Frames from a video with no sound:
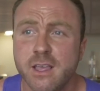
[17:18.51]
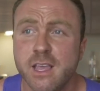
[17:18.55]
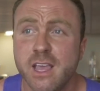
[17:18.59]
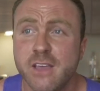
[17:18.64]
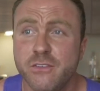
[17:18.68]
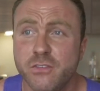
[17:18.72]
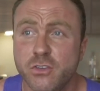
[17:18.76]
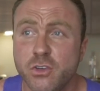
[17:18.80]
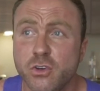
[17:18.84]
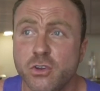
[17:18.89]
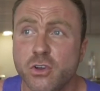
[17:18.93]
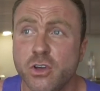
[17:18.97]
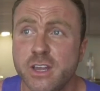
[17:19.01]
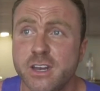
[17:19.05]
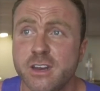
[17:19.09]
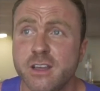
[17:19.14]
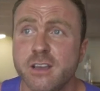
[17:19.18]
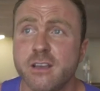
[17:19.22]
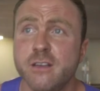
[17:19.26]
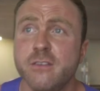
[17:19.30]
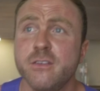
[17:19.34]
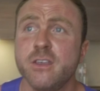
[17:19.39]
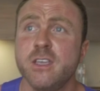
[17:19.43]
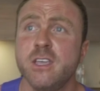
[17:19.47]
If you're not in
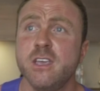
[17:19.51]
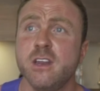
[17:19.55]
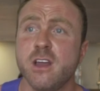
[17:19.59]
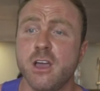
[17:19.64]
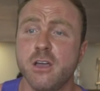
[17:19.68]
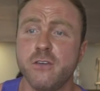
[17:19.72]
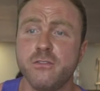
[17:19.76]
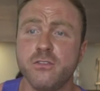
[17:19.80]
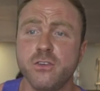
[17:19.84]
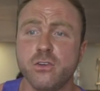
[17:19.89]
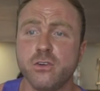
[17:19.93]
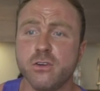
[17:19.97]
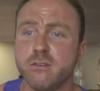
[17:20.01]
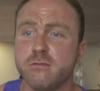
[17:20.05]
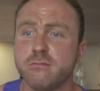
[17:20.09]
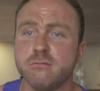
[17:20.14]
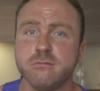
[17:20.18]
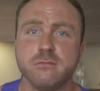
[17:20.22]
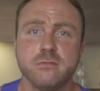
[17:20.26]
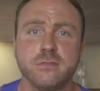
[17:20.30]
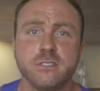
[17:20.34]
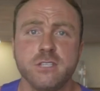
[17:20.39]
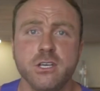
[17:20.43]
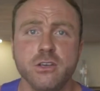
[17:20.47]
a, if you're
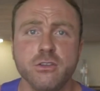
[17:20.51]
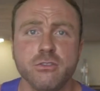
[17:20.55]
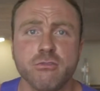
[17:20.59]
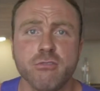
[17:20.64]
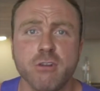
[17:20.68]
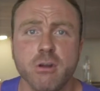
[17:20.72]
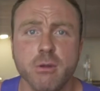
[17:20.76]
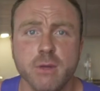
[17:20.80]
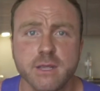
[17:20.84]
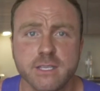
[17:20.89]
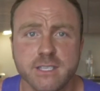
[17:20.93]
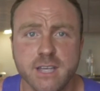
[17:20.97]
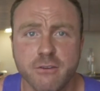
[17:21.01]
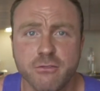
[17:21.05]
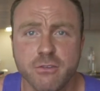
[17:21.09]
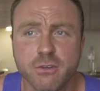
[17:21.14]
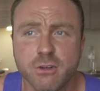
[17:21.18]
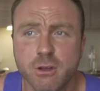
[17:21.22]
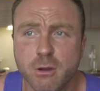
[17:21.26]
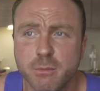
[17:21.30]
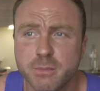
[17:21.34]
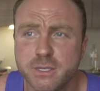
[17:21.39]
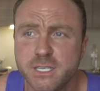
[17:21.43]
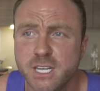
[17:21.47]
not 2-3 weeks out for
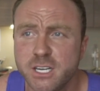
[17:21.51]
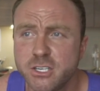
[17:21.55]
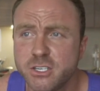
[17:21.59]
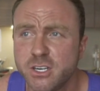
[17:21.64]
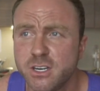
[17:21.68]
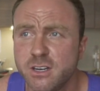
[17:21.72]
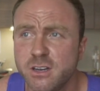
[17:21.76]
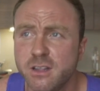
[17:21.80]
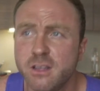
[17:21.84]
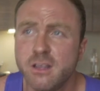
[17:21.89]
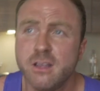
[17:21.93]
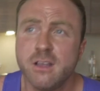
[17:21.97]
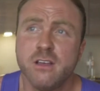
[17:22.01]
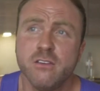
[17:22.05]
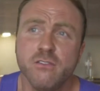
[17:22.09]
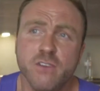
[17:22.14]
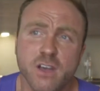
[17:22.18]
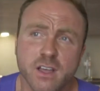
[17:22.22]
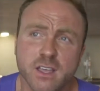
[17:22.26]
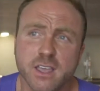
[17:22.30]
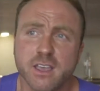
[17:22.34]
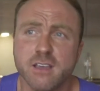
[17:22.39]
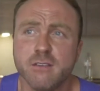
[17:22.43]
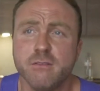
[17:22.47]
competition,
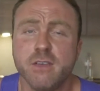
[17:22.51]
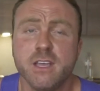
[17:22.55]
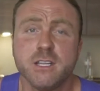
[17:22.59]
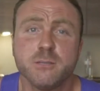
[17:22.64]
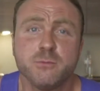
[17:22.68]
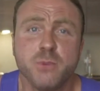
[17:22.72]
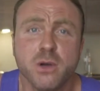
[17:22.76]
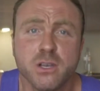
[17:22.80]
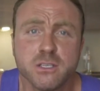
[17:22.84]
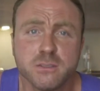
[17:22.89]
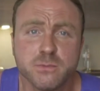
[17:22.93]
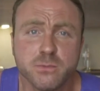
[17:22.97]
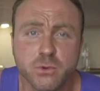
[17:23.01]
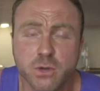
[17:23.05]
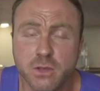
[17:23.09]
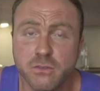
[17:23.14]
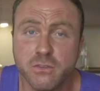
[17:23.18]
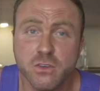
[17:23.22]
fuck it, it's possible.